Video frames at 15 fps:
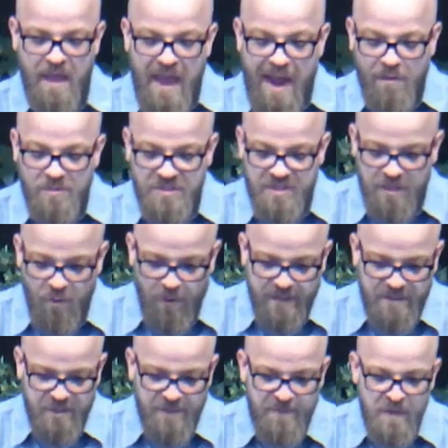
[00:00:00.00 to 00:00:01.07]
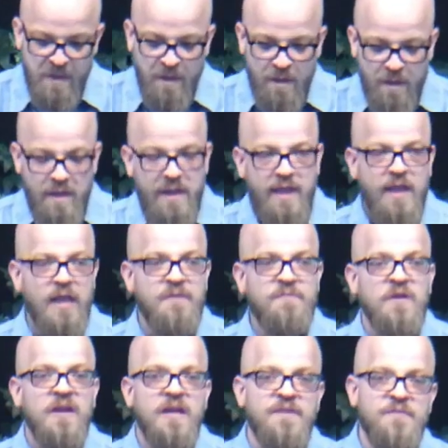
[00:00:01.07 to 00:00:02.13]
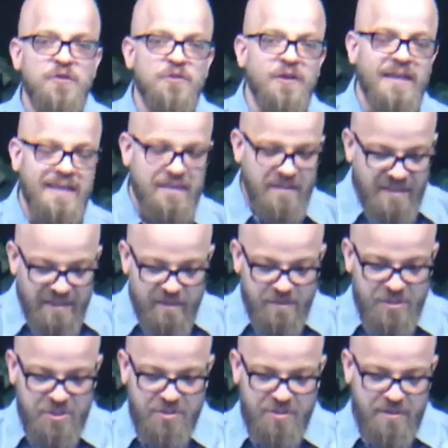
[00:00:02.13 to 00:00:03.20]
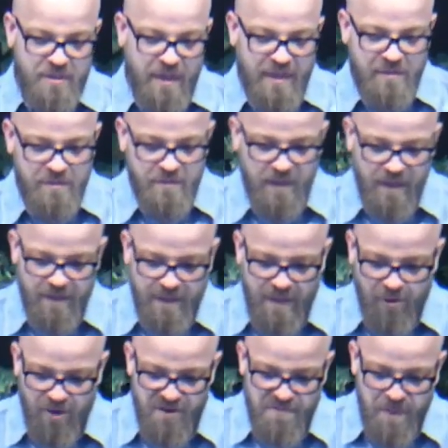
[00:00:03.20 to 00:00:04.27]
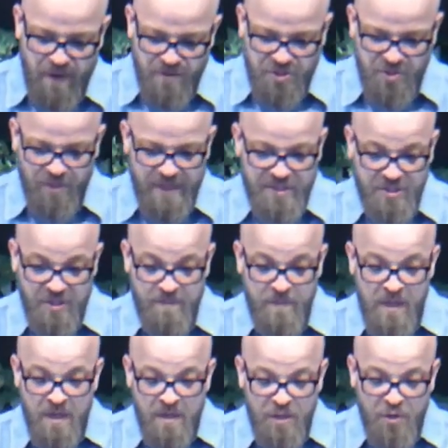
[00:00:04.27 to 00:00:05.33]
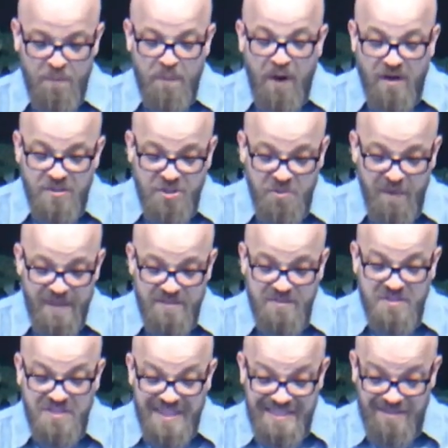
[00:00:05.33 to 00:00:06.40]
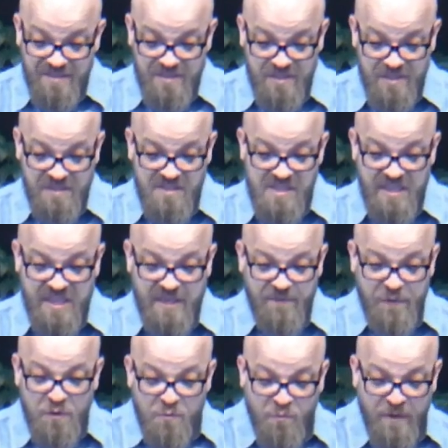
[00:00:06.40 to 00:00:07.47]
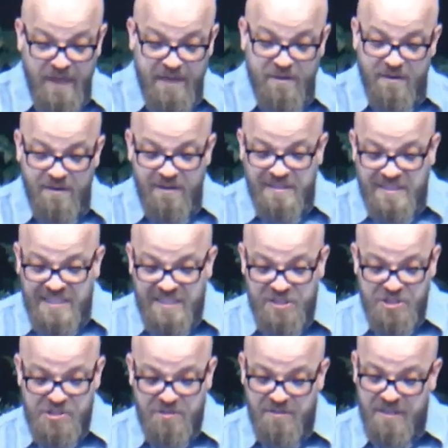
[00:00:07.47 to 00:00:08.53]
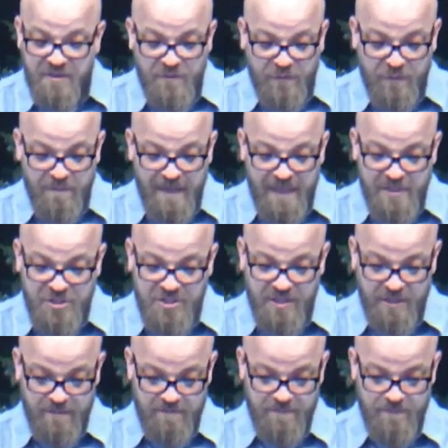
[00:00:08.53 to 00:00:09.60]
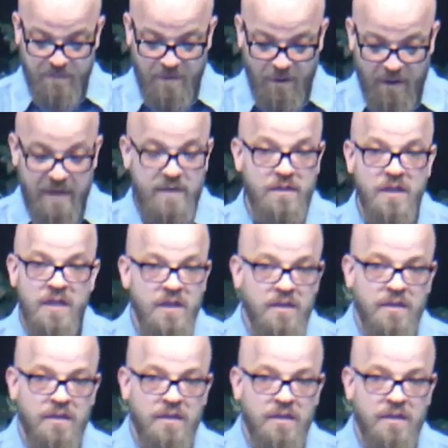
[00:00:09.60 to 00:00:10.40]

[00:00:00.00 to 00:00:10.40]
How is it going to, if, if you look at literature in, in the area of punctuation, you punctuate sentences to give the reader additional information. All right?